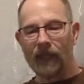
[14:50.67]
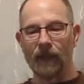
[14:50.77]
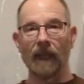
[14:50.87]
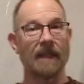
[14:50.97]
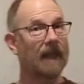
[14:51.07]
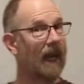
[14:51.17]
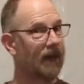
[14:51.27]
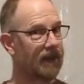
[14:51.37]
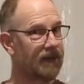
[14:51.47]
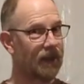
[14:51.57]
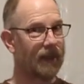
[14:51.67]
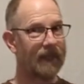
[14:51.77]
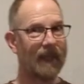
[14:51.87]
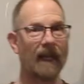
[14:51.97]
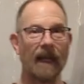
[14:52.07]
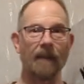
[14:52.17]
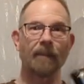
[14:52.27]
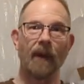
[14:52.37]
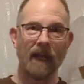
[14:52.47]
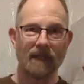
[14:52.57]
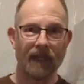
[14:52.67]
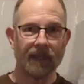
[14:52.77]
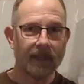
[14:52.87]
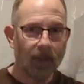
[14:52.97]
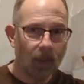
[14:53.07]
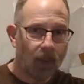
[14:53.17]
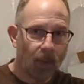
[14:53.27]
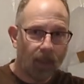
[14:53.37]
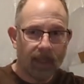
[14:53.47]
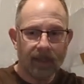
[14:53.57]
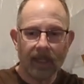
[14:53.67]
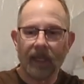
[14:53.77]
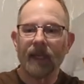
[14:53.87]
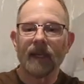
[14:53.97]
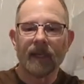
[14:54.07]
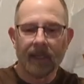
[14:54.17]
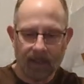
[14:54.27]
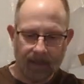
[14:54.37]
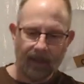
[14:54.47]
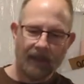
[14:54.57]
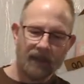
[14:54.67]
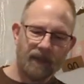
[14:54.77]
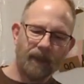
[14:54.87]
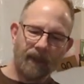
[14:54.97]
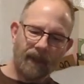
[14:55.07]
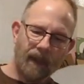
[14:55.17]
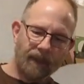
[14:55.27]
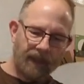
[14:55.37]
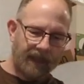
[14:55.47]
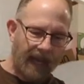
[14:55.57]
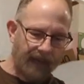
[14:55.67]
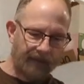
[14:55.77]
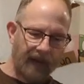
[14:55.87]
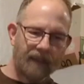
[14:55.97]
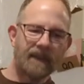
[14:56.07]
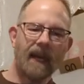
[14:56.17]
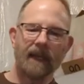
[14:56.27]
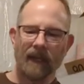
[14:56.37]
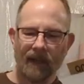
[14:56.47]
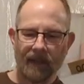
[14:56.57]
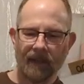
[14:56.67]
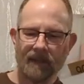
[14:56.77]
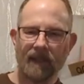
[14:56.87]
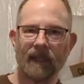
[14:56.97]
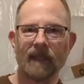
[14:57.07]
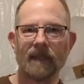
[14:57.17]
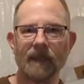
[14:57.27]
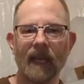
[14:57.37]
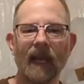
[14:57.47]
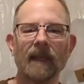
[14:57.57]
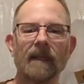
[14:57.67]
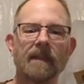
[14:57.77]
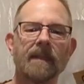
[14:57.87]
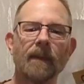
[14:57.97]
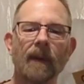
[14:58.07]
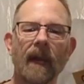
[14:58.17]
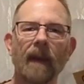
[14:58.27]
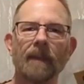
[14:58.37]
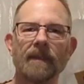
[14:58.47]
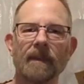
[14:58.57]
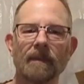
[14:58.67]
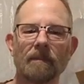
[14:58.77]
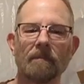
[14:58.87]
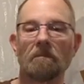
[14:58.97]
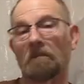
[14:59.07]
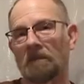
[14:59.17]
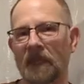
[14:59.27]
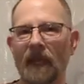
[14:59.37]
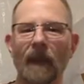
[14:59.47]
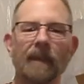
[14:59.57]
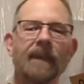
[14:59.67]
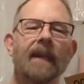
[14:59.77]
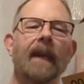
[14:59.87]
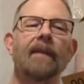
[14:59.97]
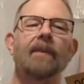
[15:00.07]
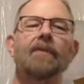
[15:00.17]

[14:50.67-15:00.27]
could do exciters, do a DLM project. Ooh, what do you think? Just put a couple of diaphragms on here, stick these behind it, and see what happens. That might be kind of